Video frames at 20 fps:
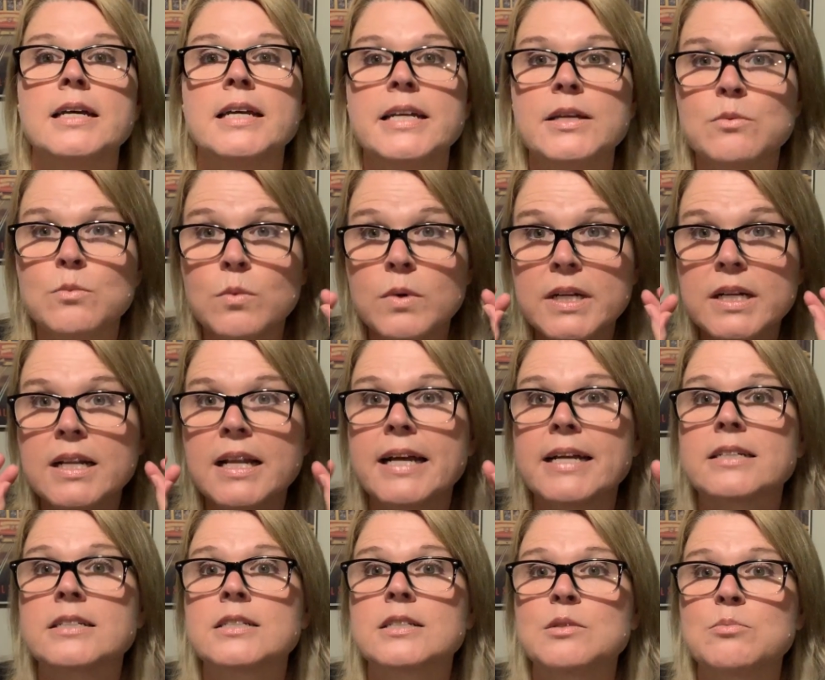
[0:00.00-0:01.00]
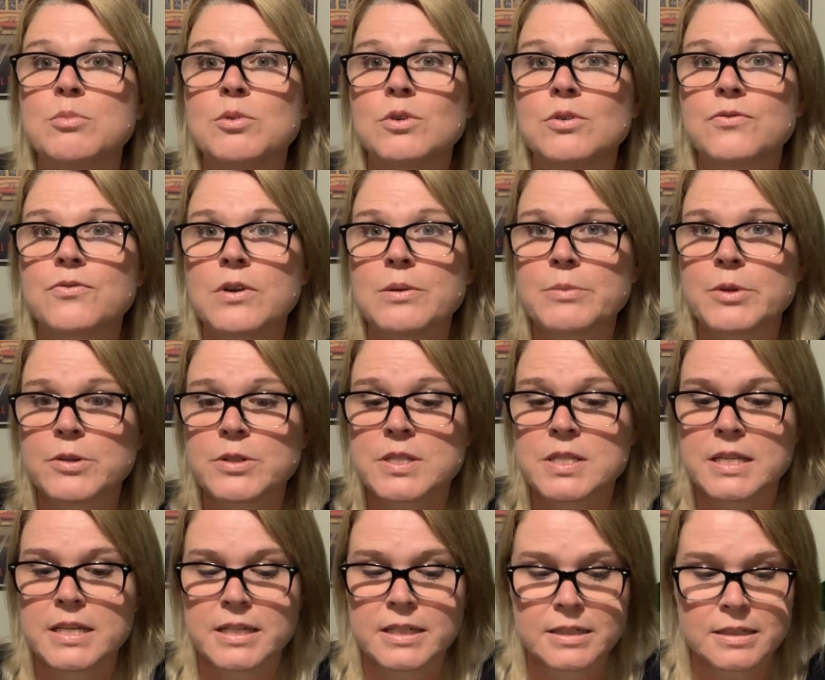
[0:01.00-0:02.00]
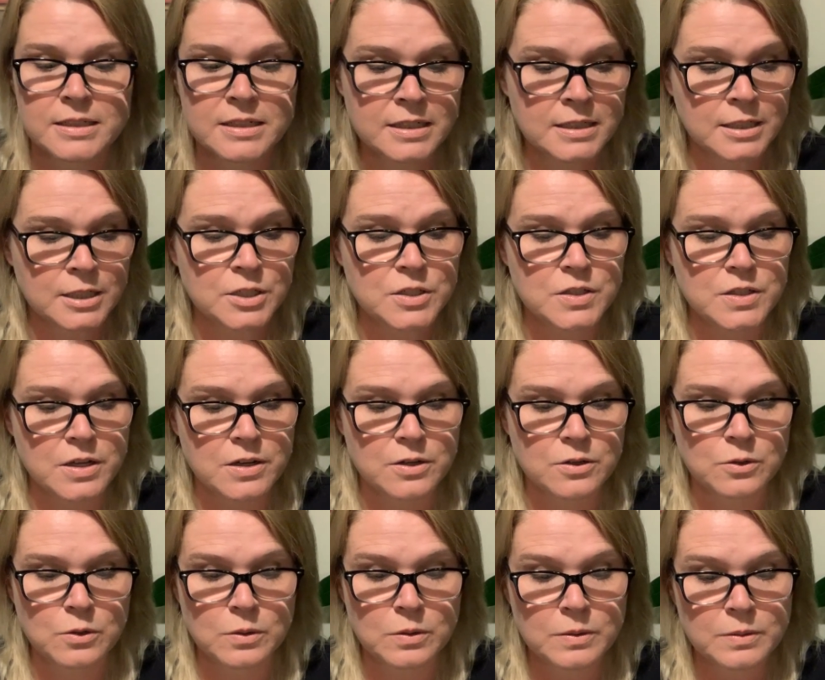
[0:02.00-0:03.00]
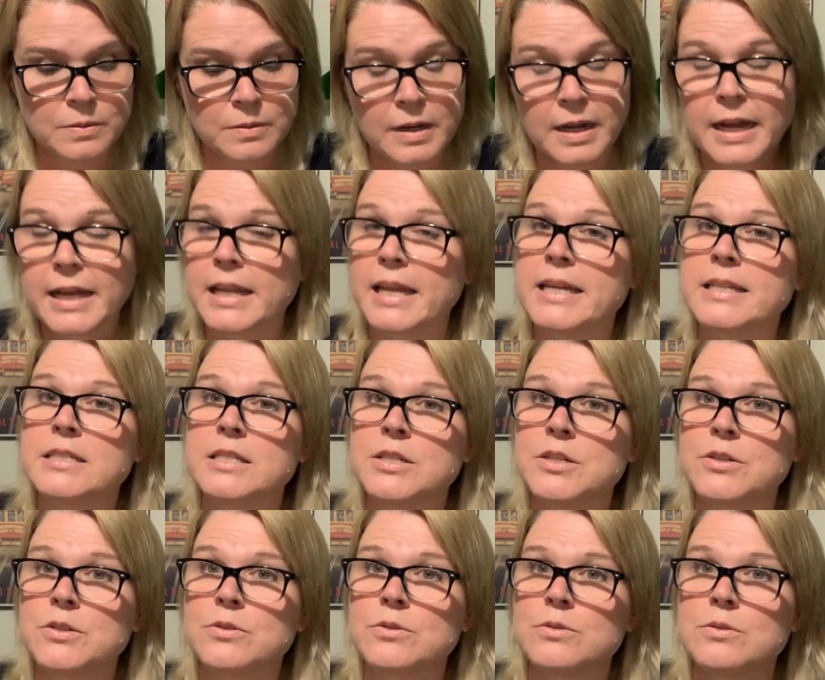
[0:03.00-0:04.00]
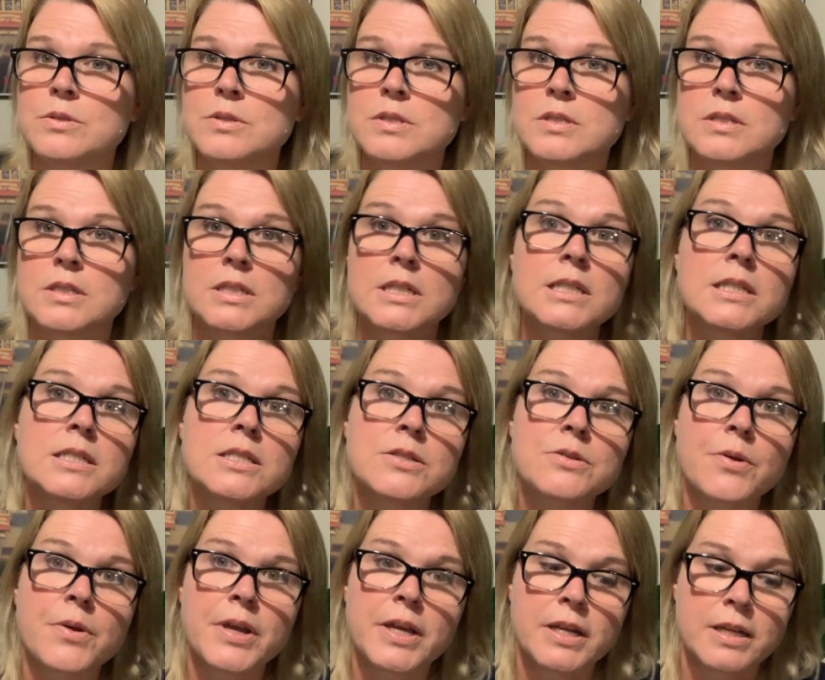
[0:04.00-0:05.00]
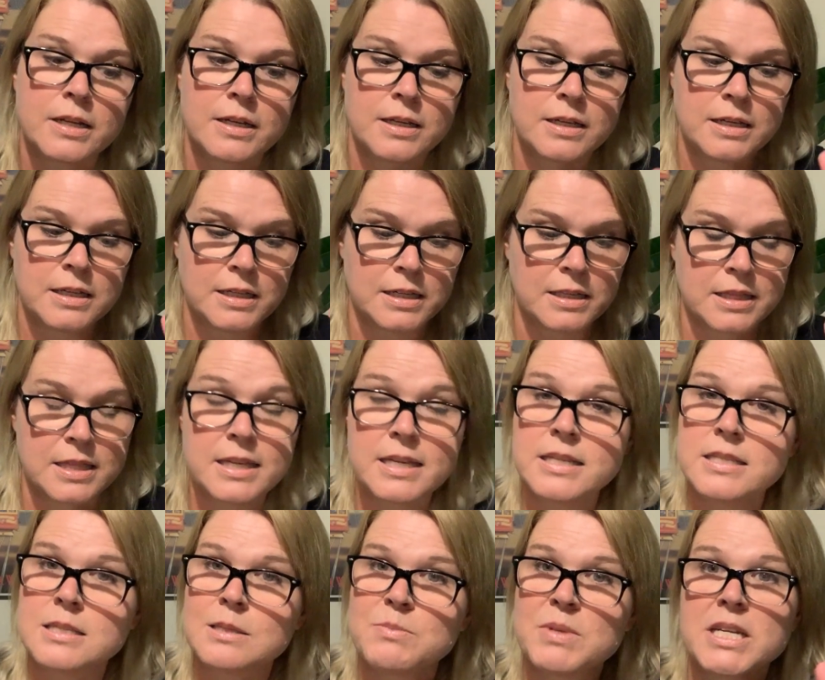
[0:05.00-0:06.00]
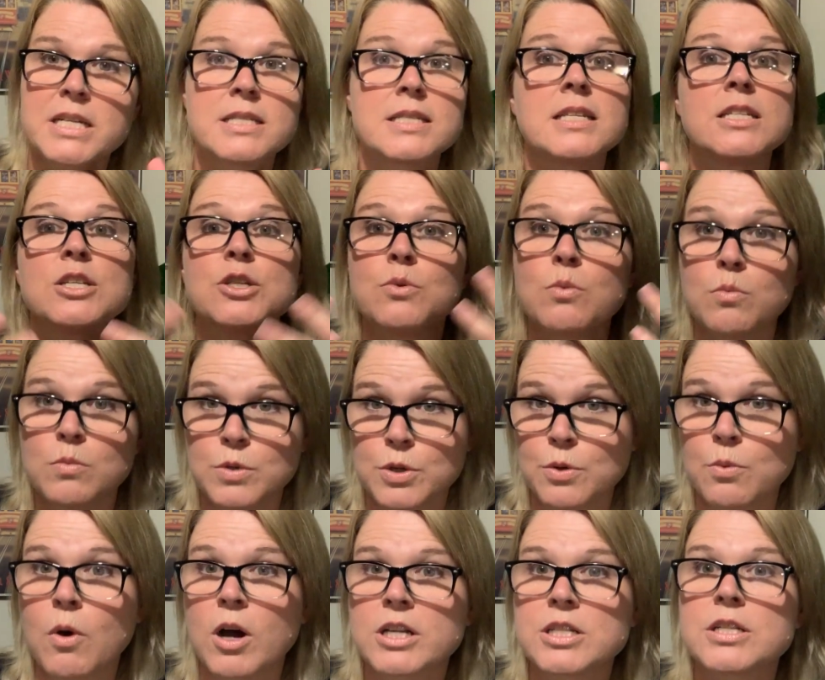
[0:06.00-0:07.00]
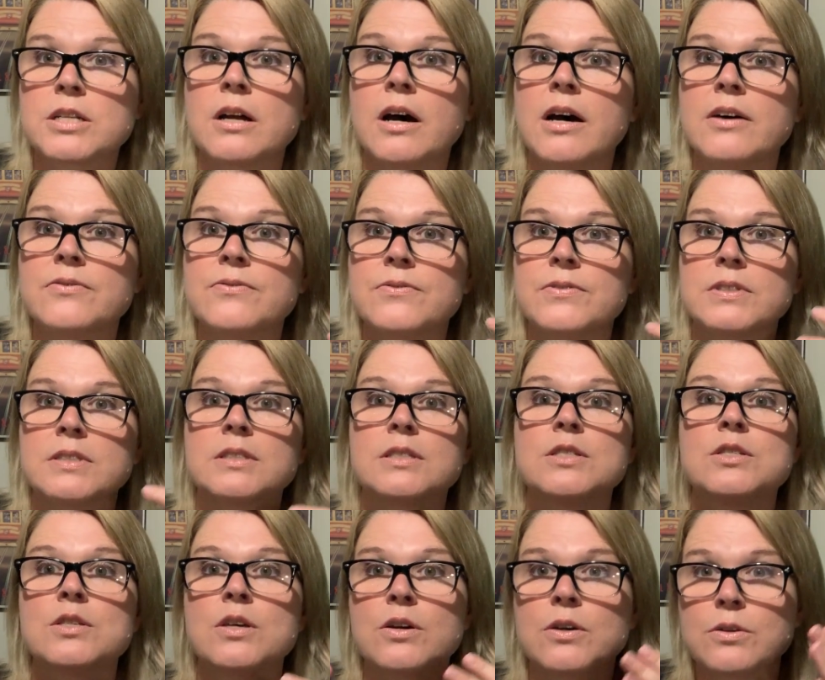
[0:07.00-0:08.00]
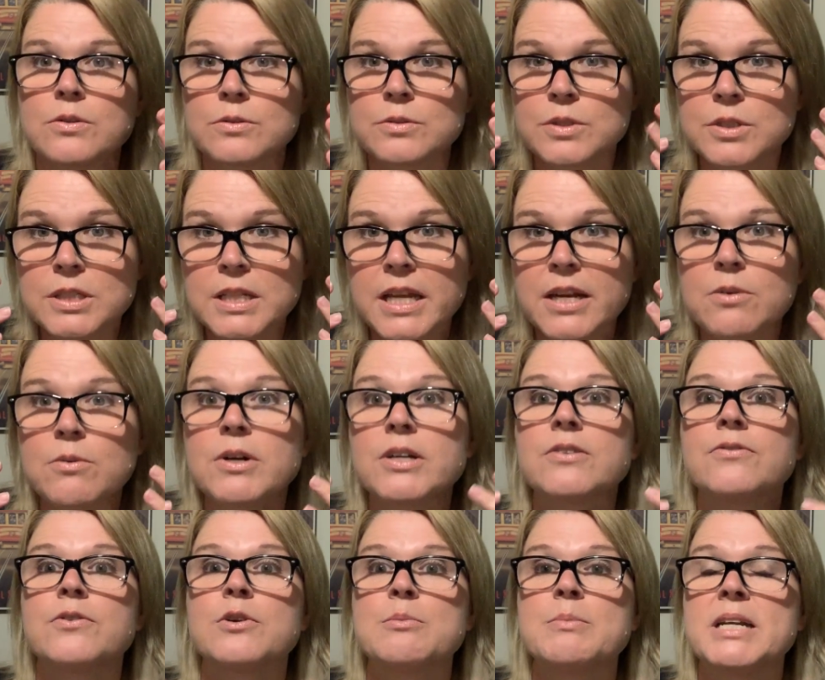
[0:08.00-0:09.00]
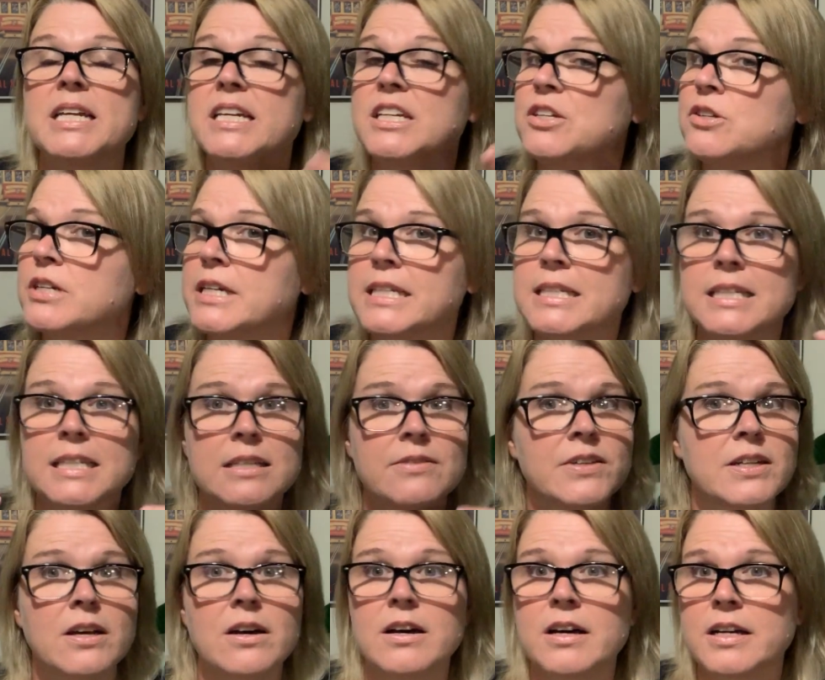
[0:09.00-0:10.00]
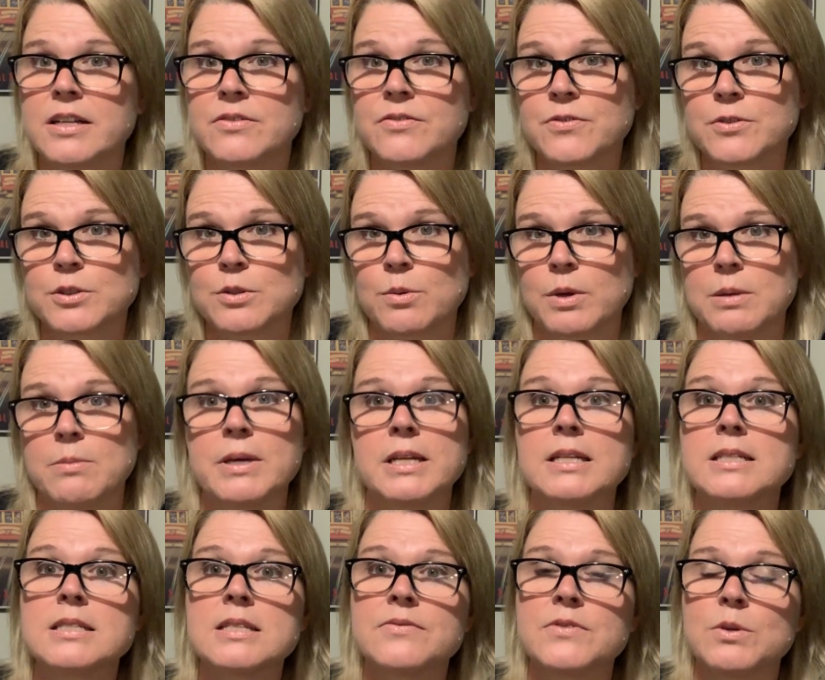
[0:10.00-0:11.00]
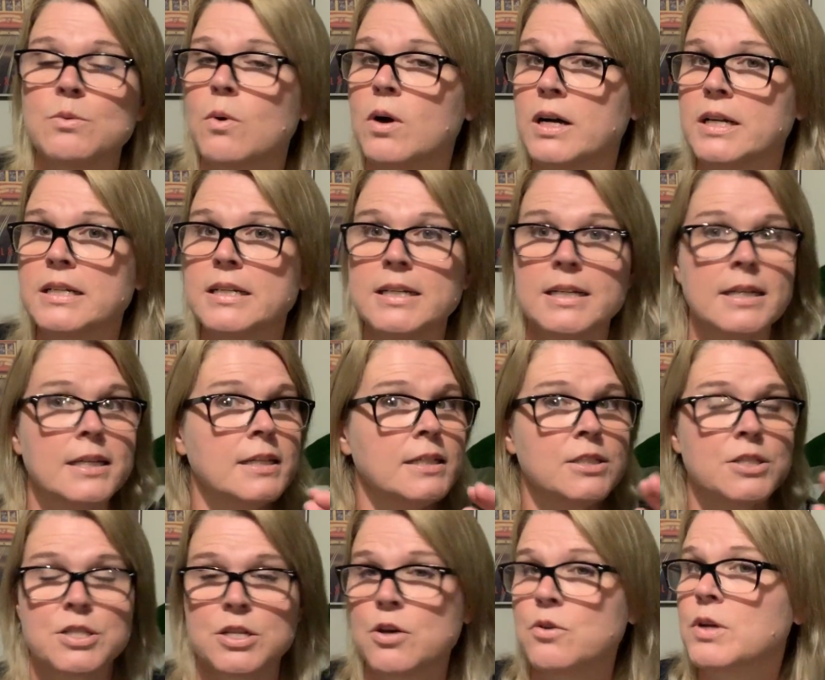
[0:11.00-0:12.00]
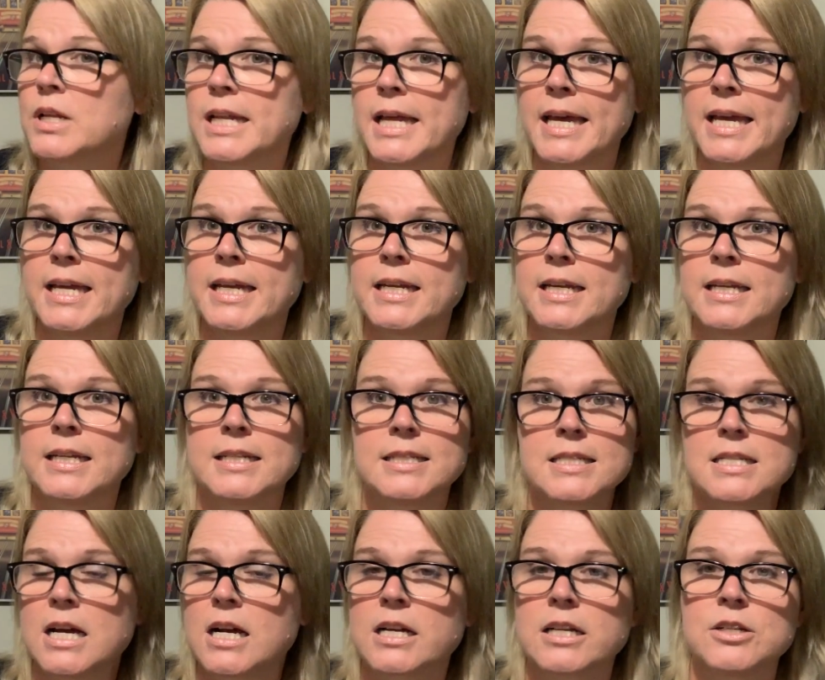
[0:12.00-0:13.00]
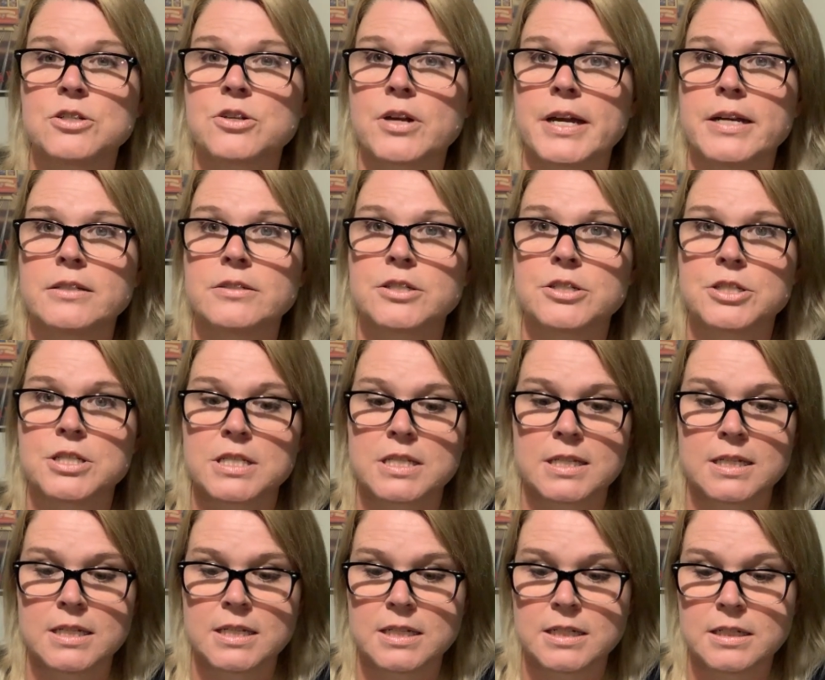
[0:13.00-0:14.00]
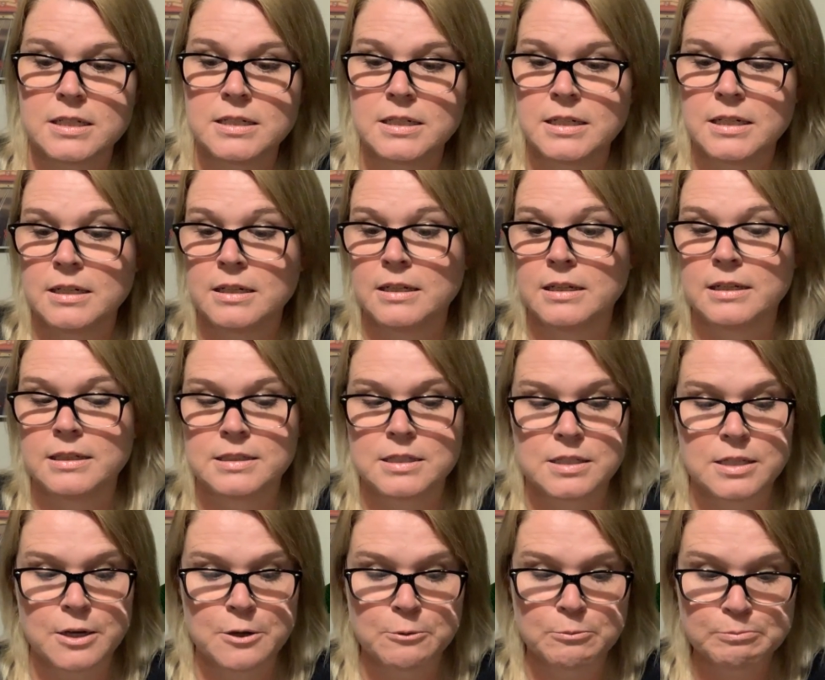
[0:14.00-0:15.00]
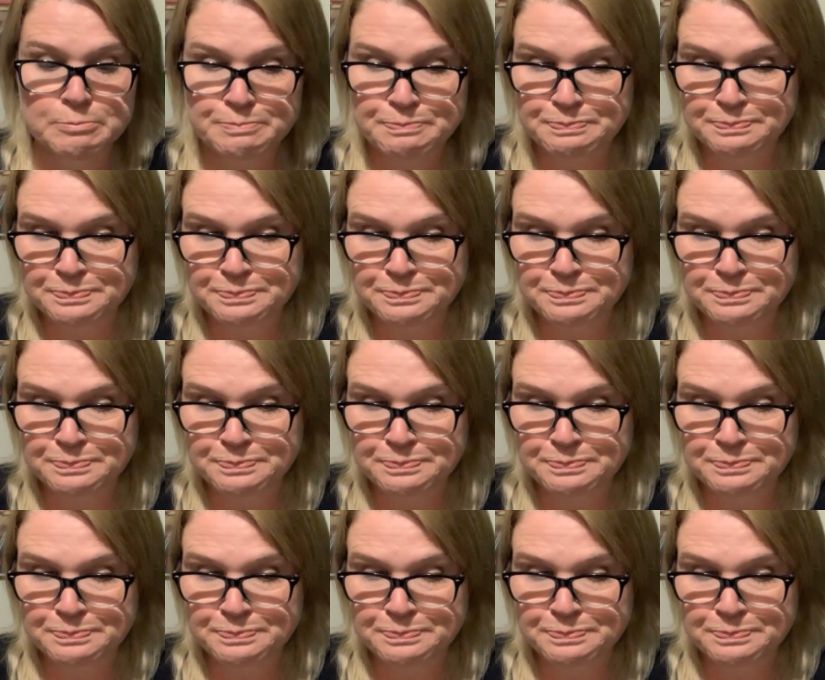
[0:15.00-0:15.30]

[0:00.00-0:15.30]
it will actually pull from your skin. So I like to use glycerin in this because then you, you wash it off. So you let it work for a minute. You can leave it on for 20 minutes if you want. There's no clay in it. It's not going to dry out your skin. So